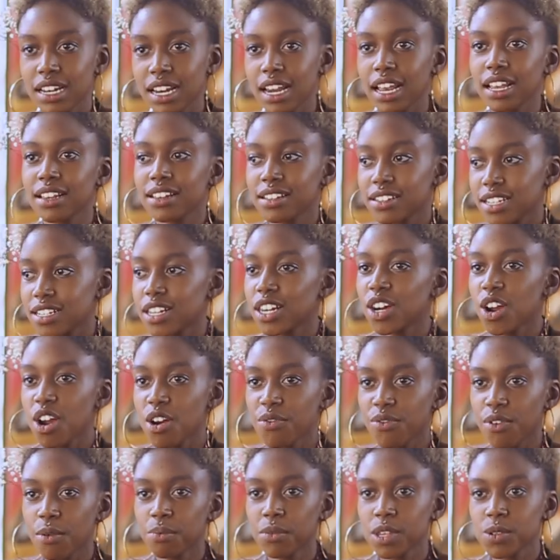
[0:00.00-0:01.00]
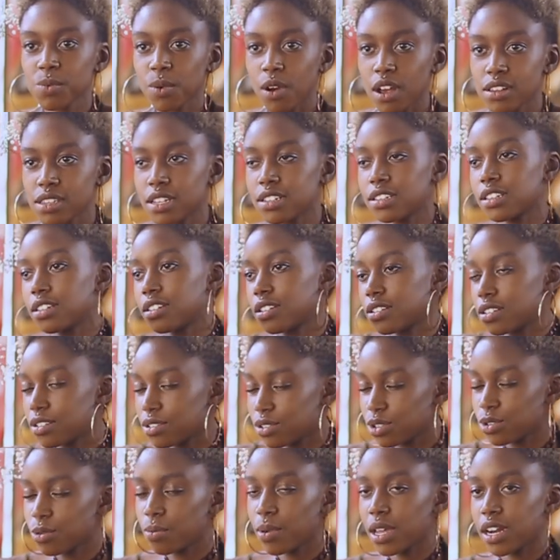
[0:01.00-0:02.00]
and like just learn from this process
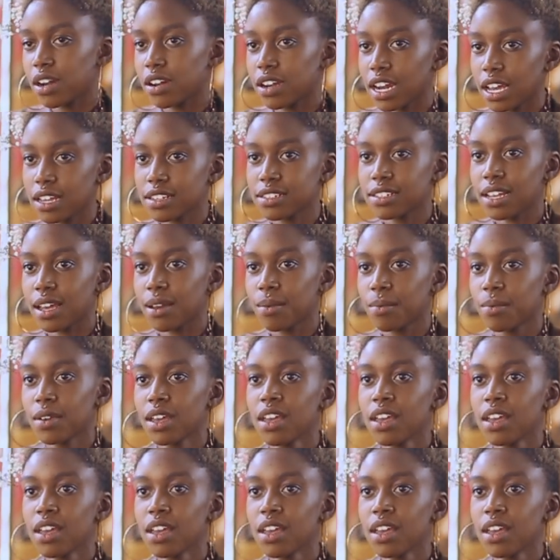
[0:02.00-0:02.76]
and do better next time.